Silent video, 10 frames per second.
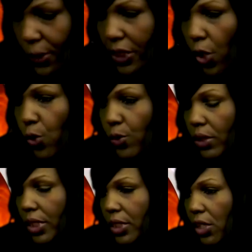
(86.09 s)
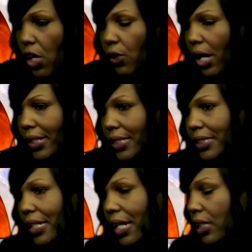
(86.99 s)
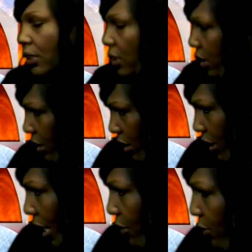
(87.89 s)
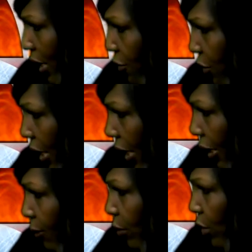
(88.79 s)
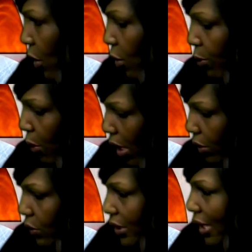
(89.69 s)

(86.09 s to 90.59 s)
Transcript: So let's talk. I guess that kind of leads us into how you got your name. You know, the Prodigal